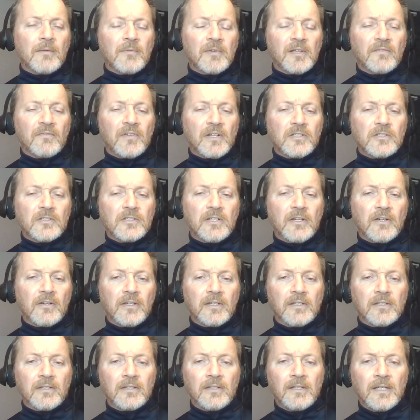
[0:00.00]
a
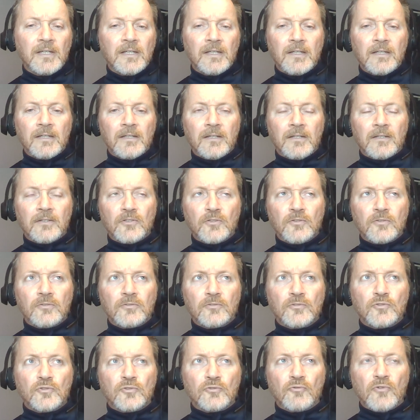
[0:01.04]
vegetarian
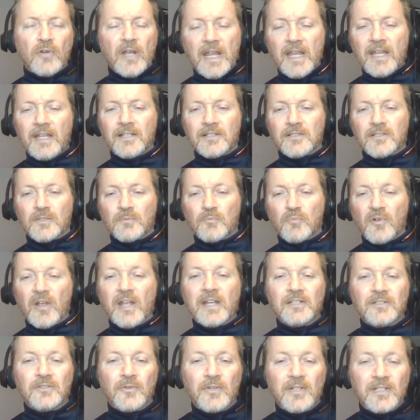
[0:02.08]
drains
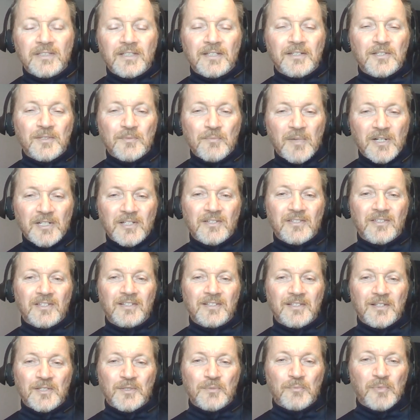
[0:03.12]
brain creatine as much as it
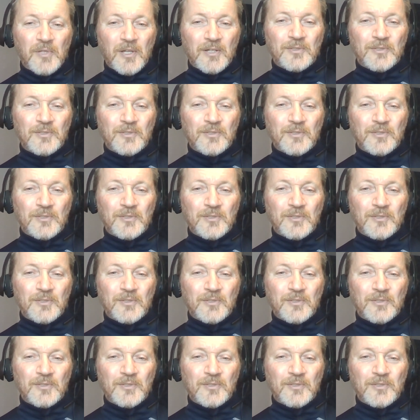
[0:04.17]
does blood